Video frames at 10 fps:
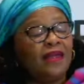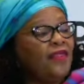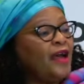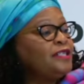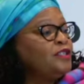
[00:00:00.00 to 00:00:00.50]

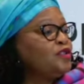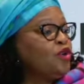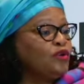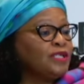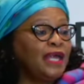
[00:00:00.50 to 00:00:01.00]
that is
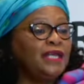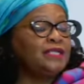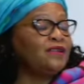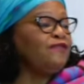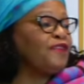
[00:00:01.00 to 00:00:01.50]
totally
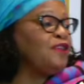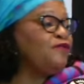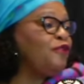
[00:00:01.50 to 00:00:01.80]
different